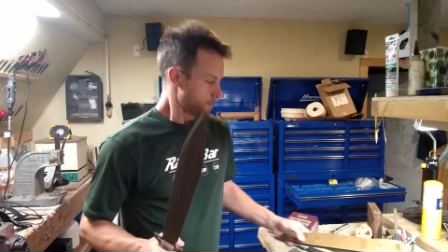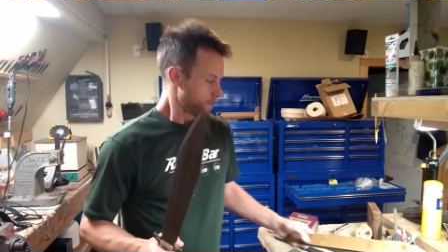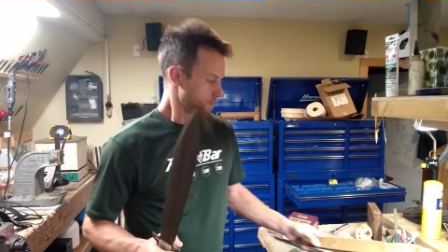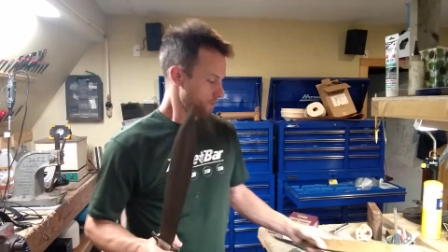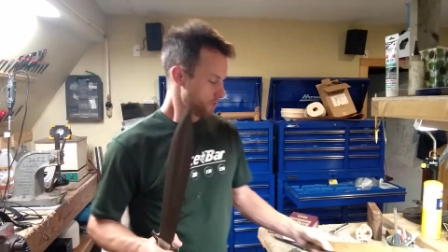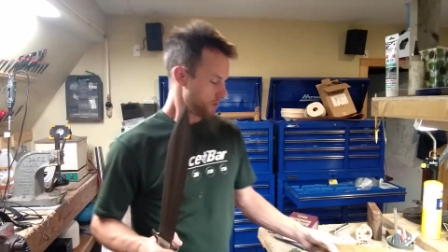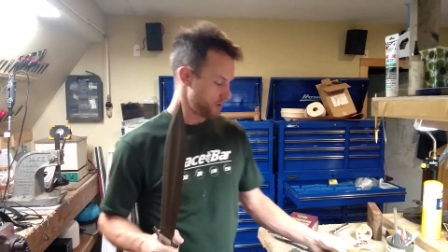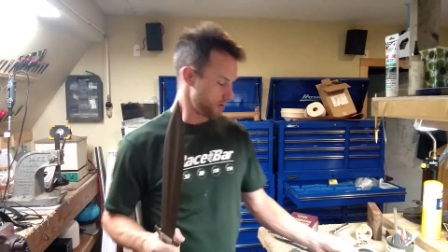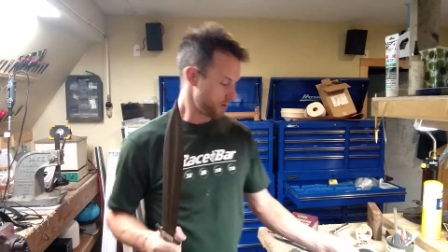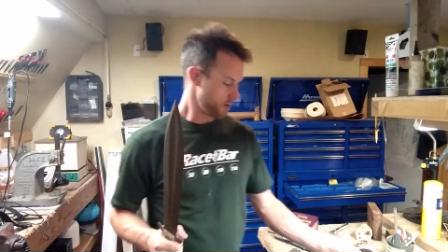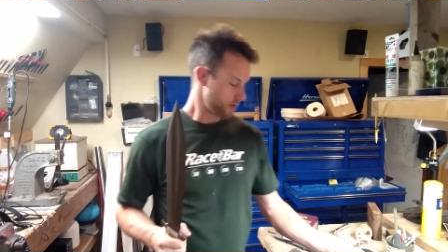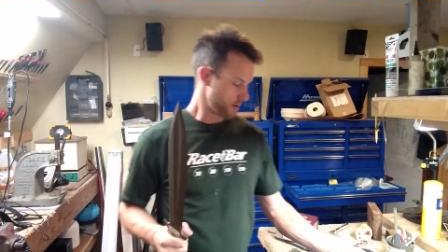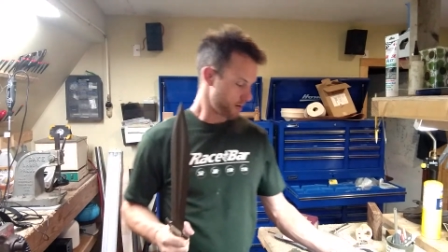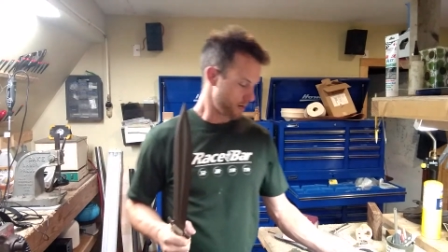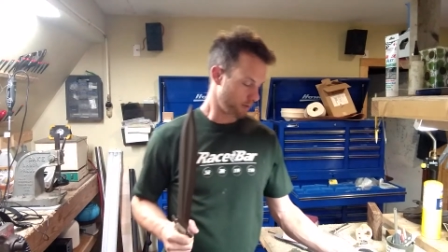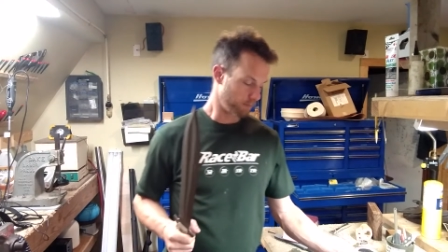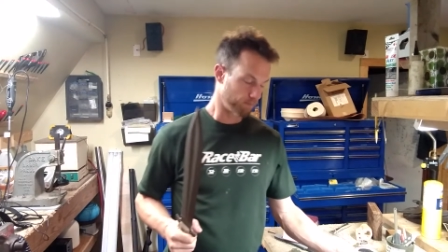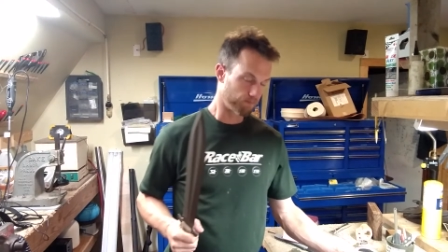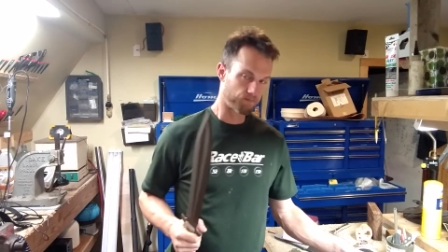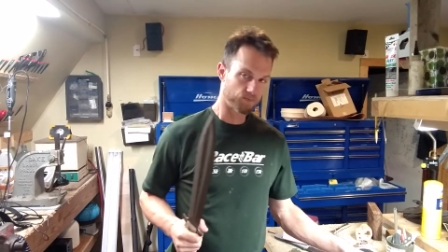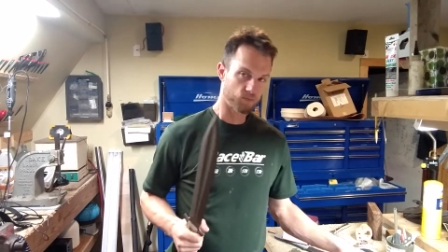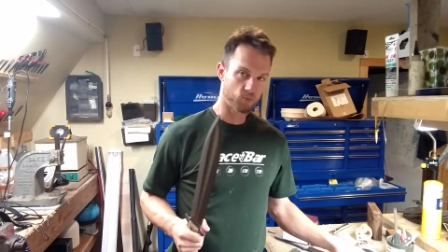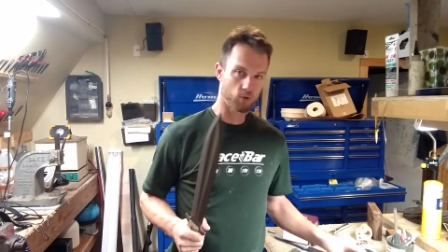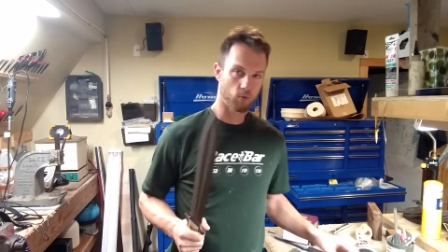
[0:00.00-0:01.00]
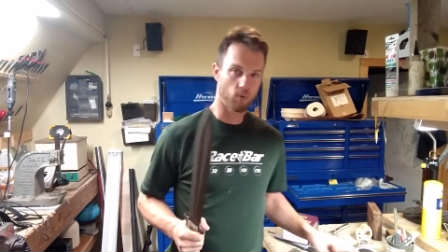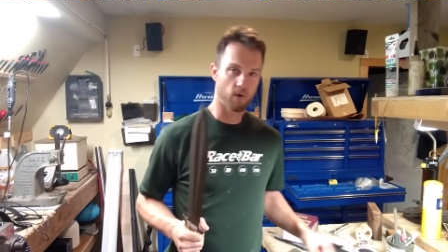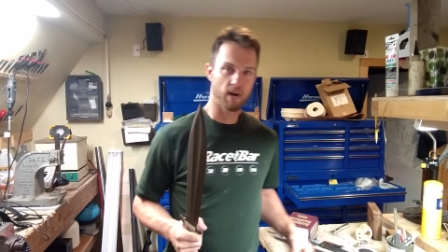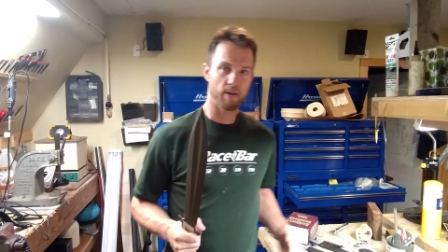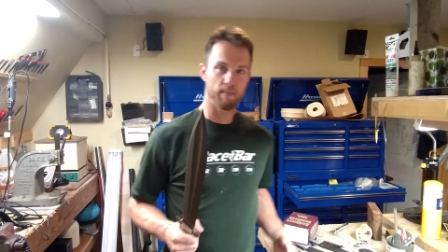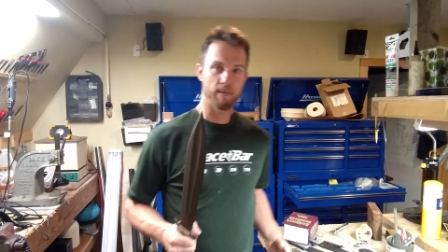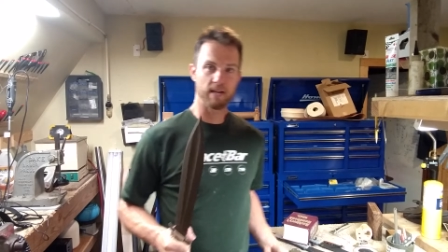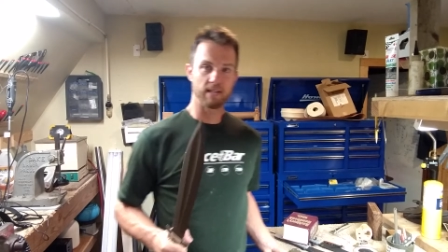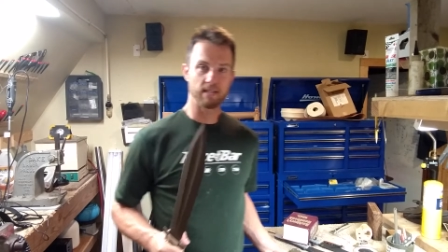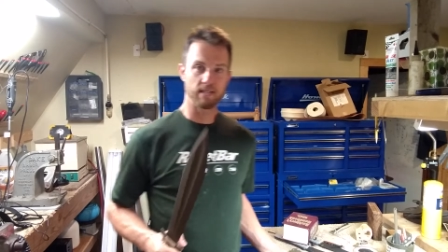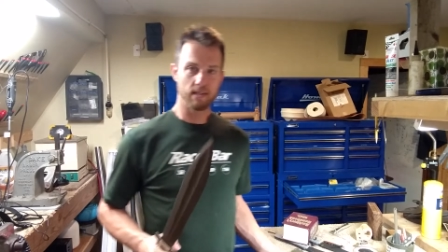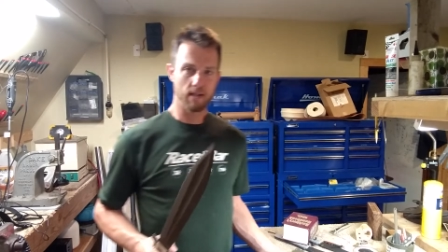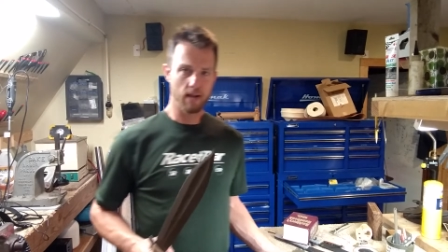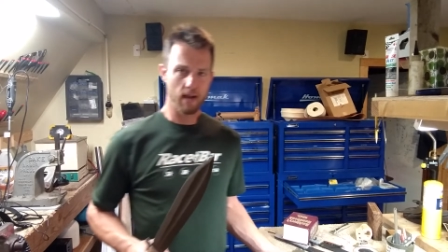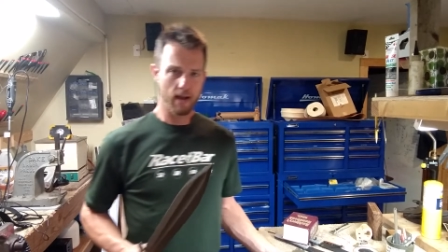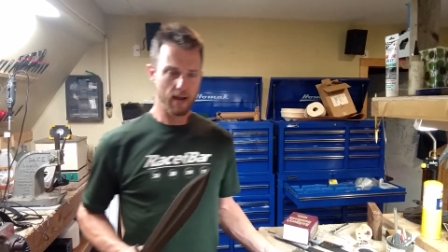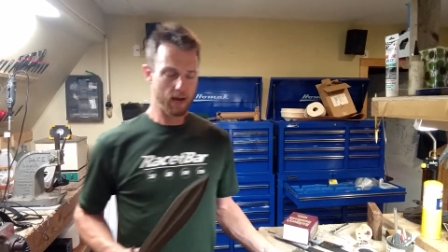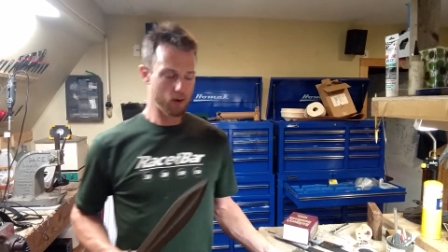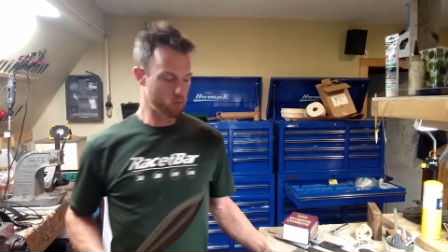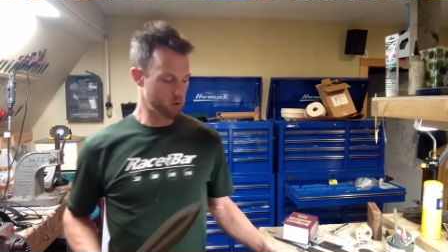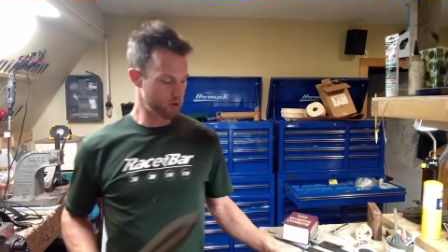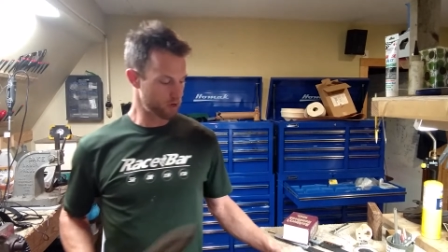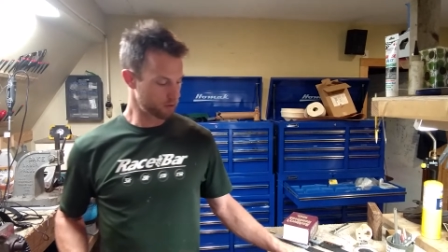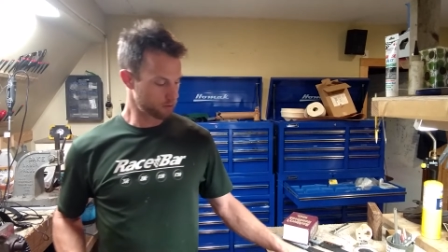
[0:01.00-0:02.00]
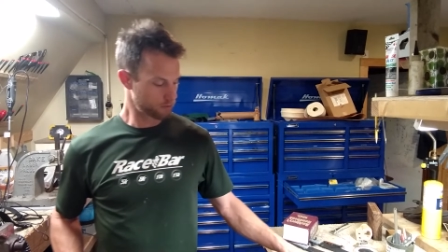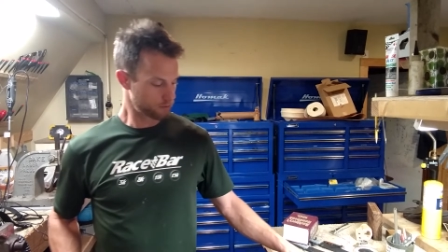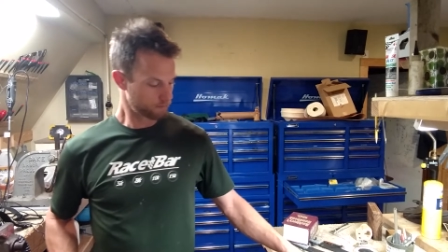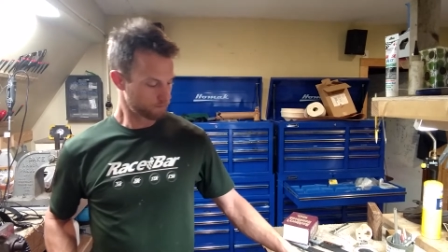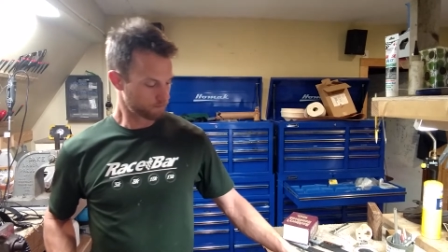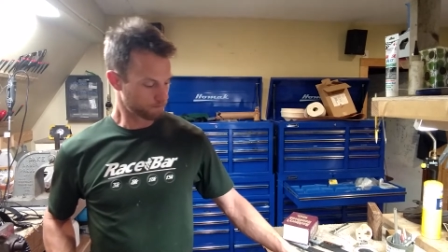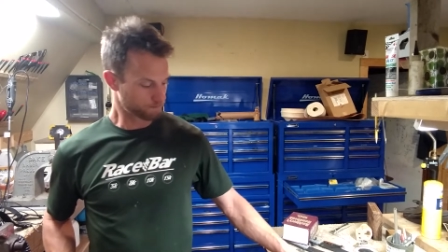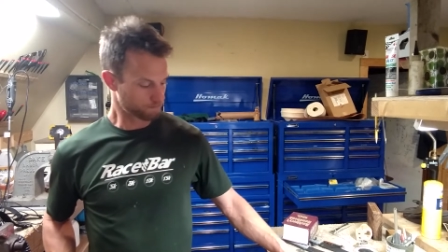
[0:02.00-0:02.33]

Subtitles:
So what I made today was